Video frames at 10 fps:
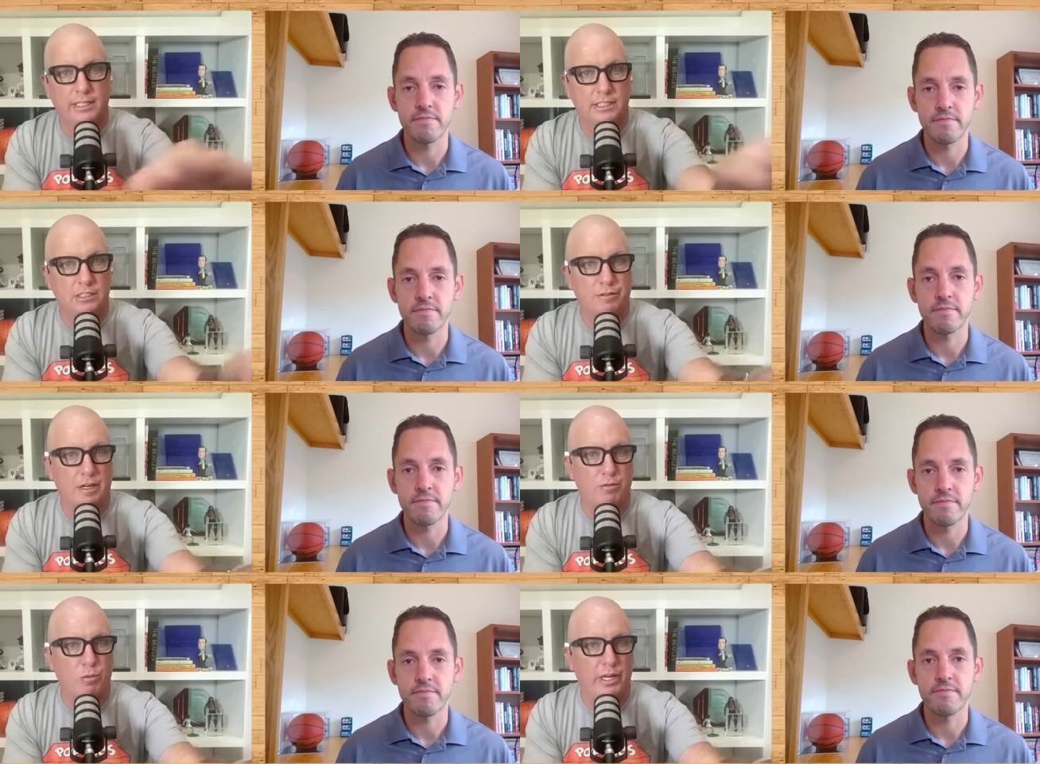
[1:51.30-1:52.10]
Speaker 1: six
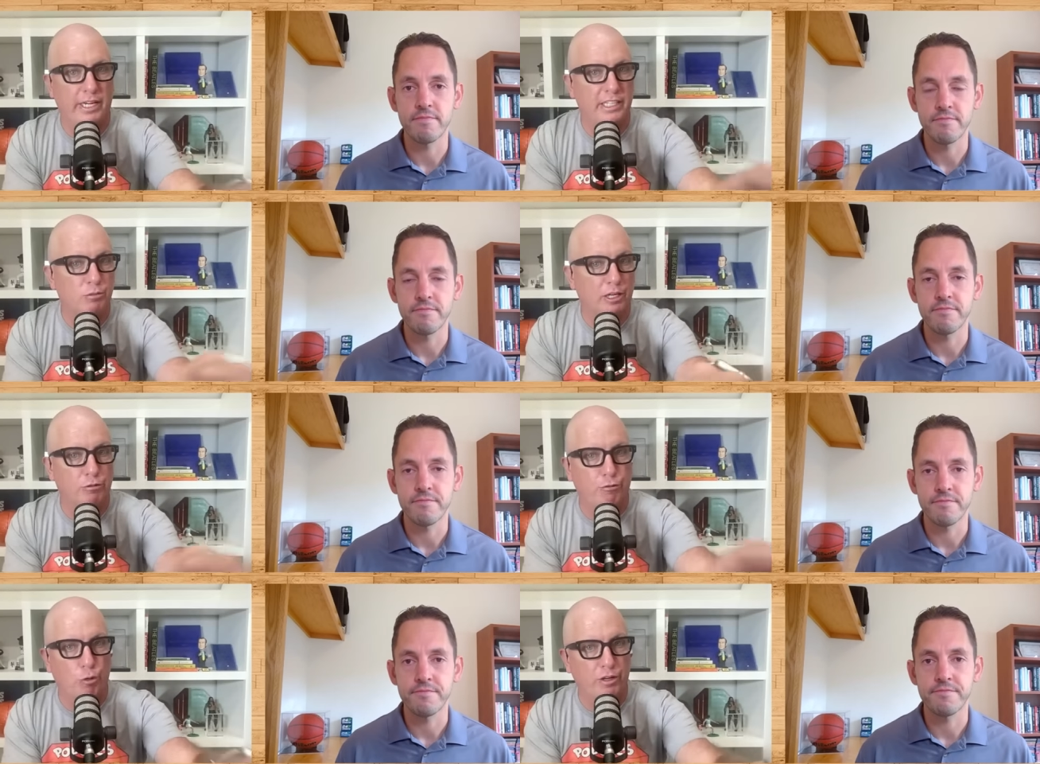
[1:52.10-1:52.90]
five wing. He's
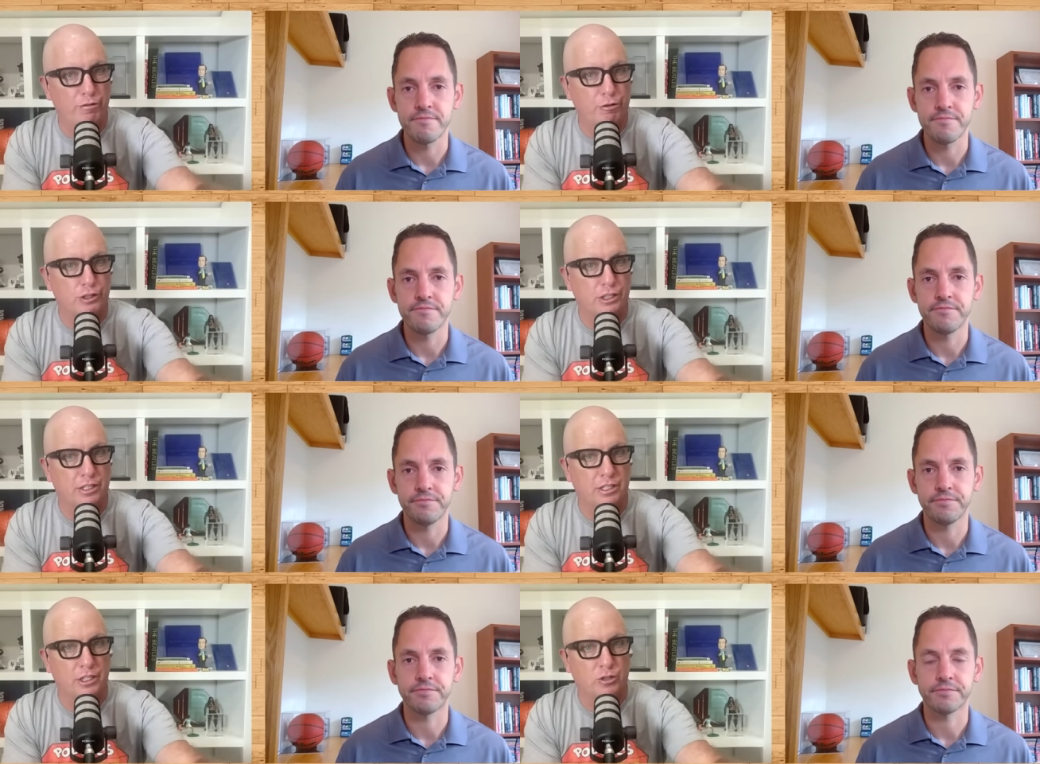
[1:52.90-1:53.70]
ranked 41st in
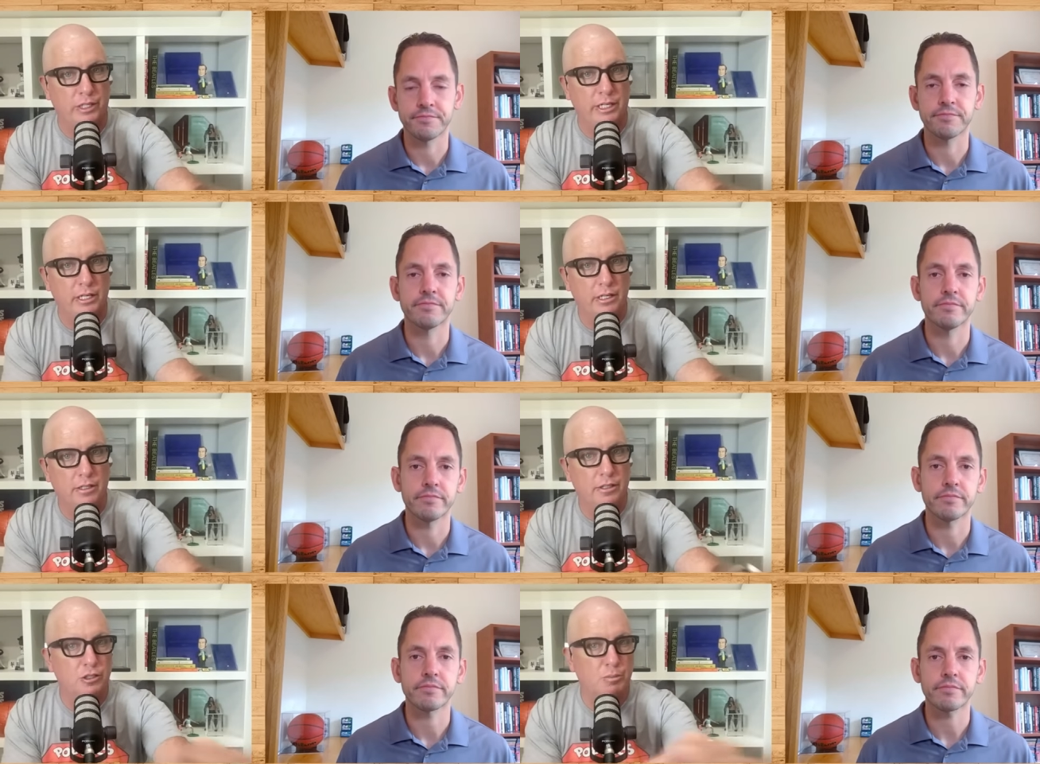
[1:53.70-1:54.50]
the country,
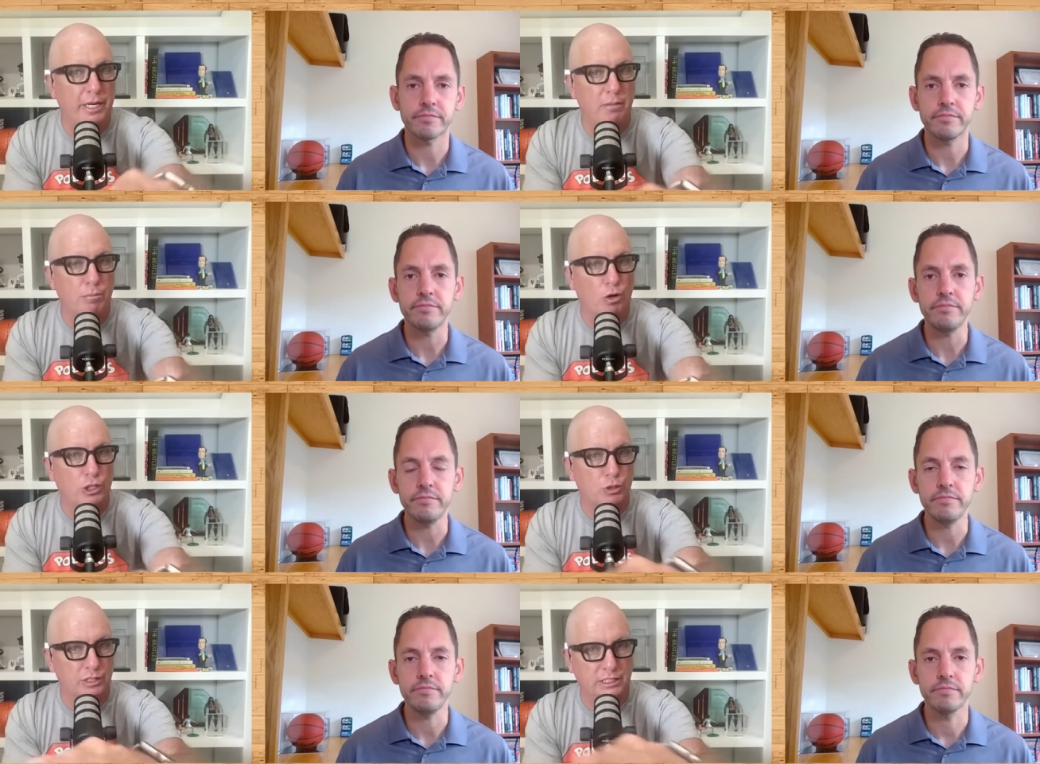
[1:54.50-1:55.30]
then there's Peyton
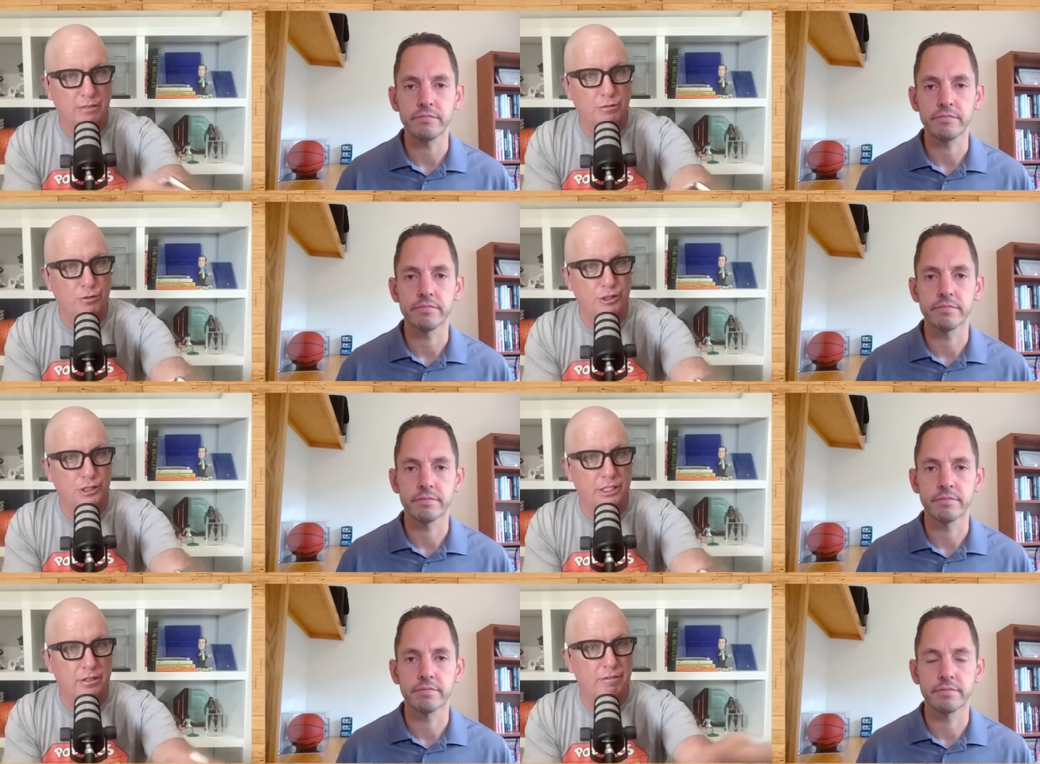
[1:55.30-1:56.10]
Marshall, a seven foot
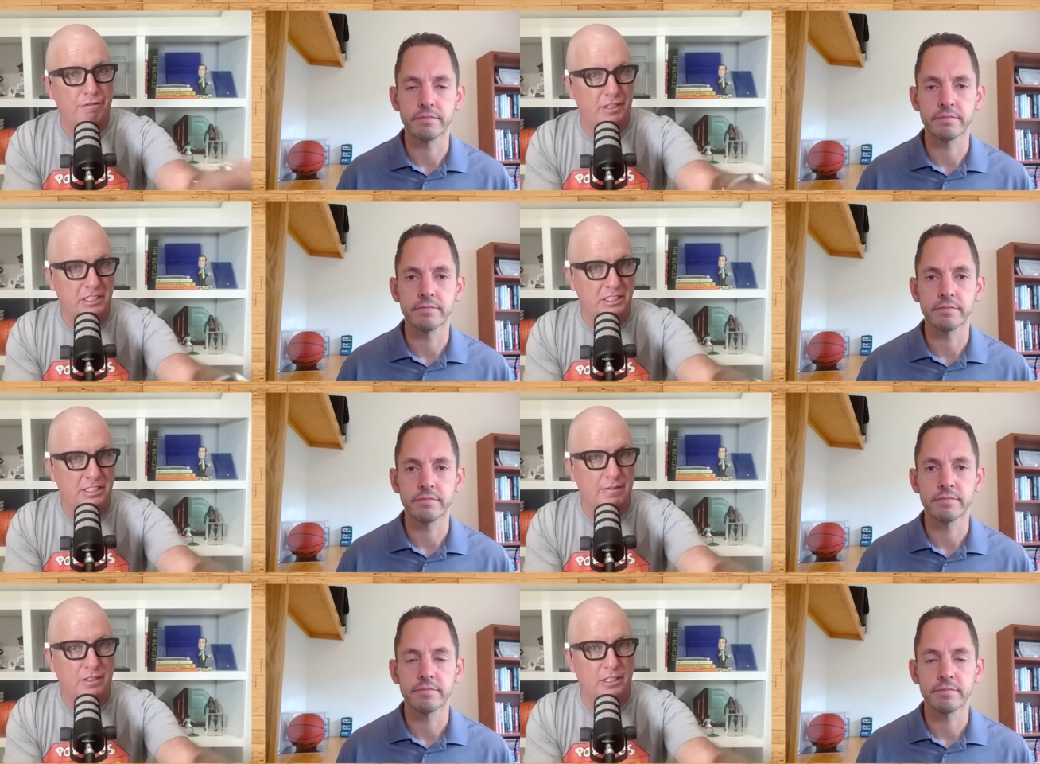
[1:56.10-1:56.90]
center,
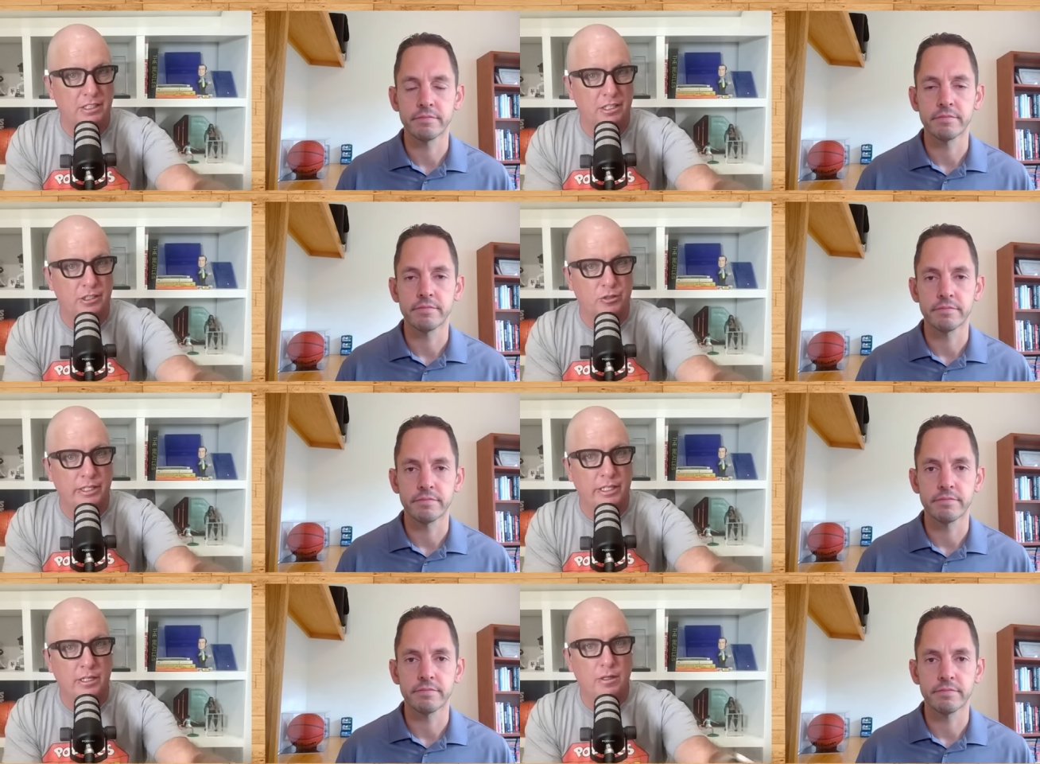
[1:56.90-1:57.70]
57th in the
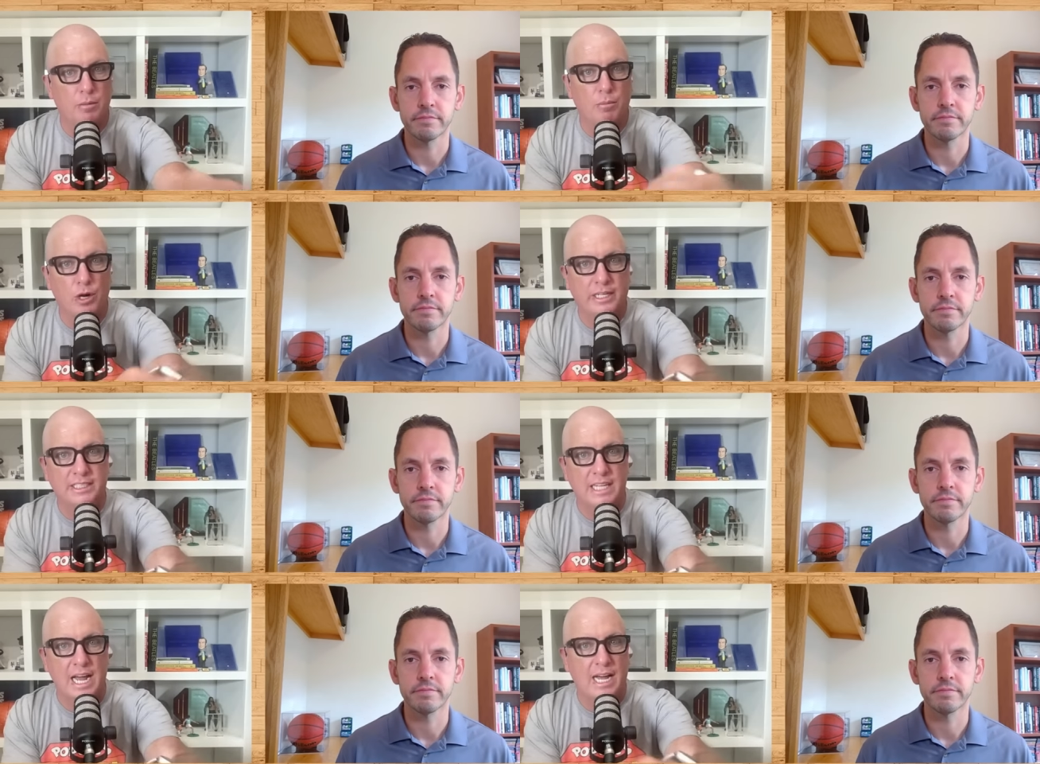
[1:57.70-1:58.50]
country.
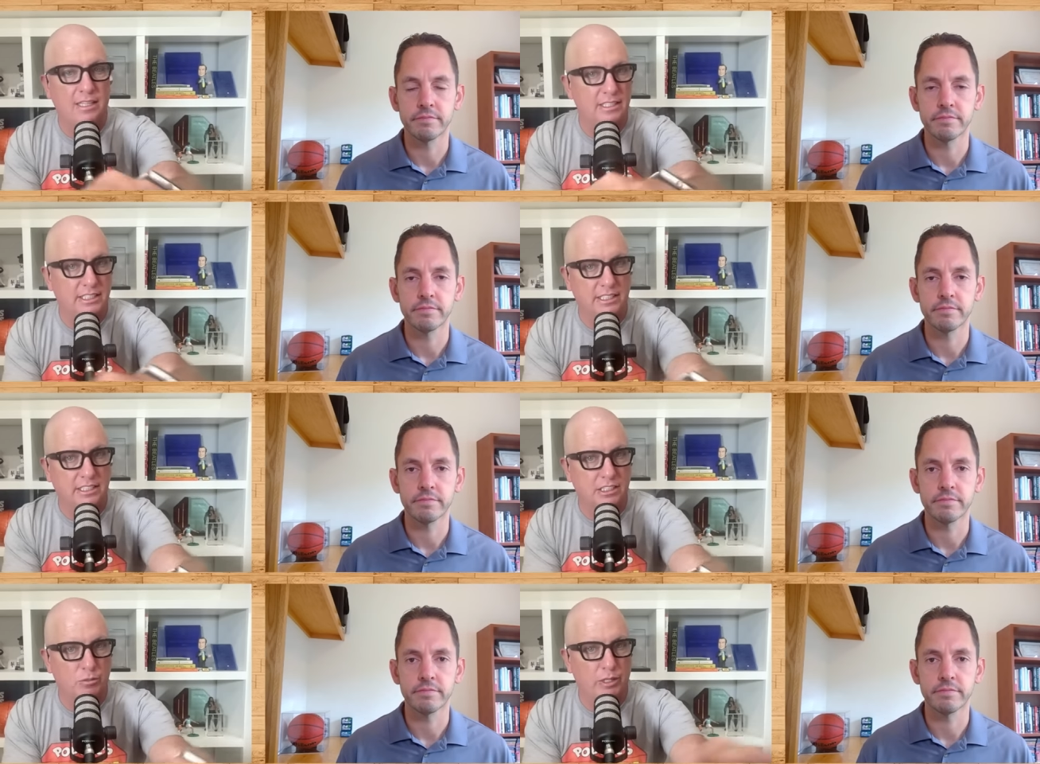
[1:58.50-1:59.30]
Marcus Allen,
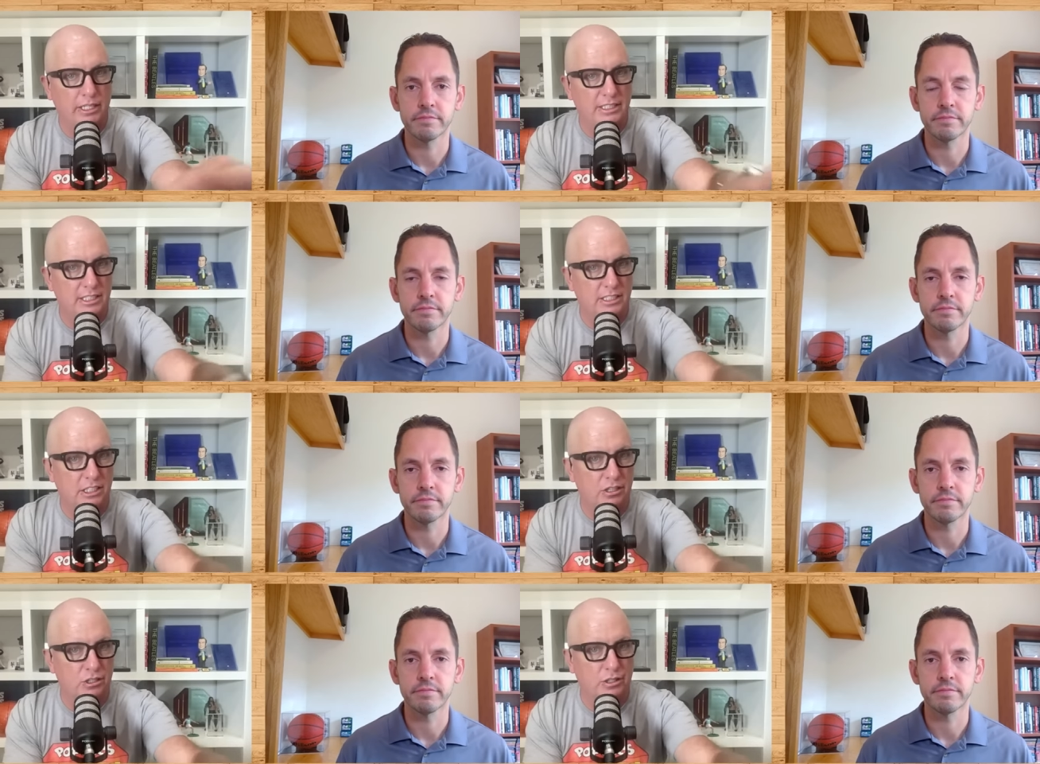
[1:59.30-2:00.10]
six six wing,
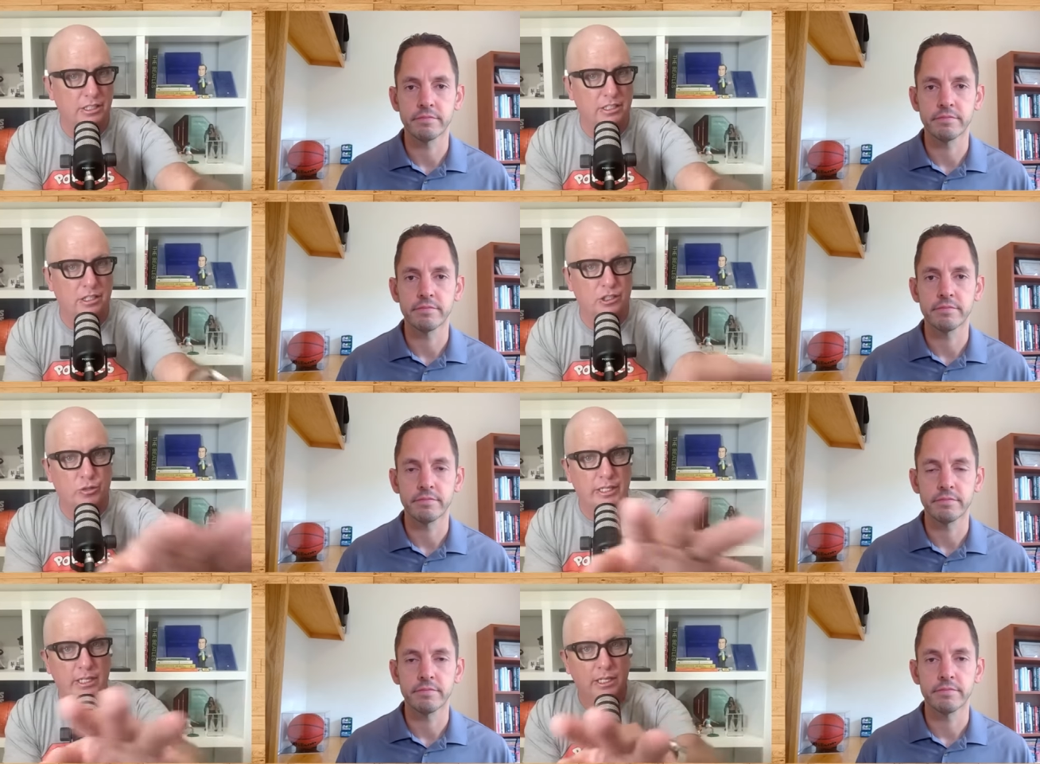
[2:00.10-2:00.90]
63rd in the
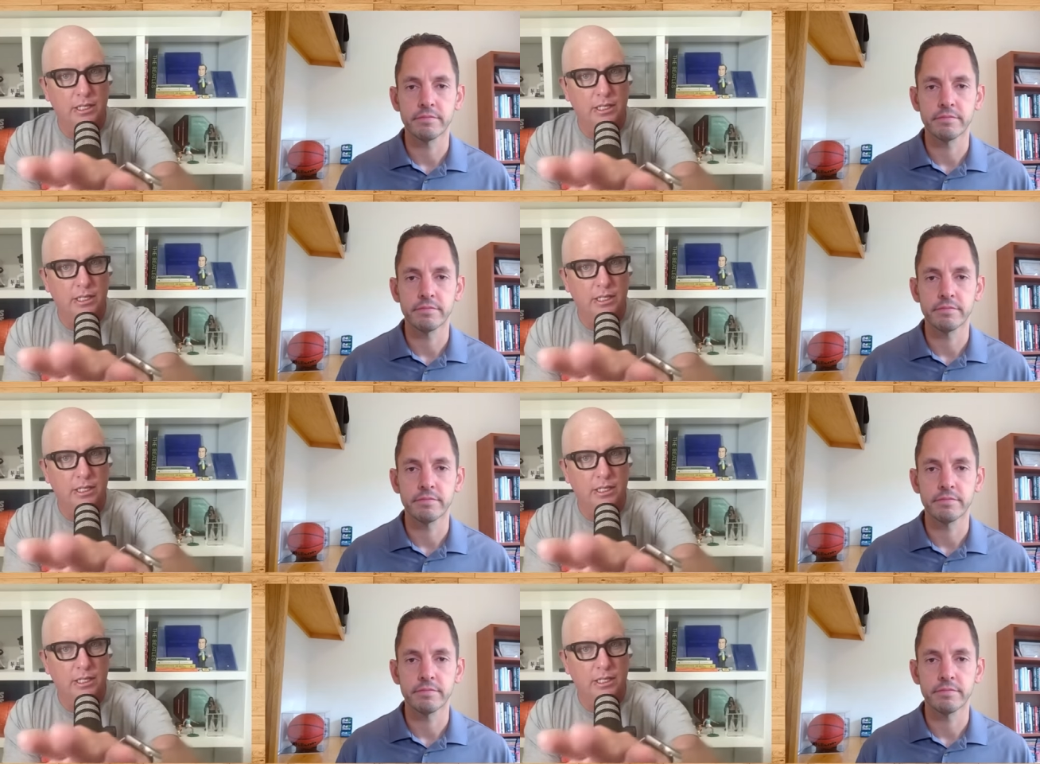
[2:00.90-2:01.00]
country.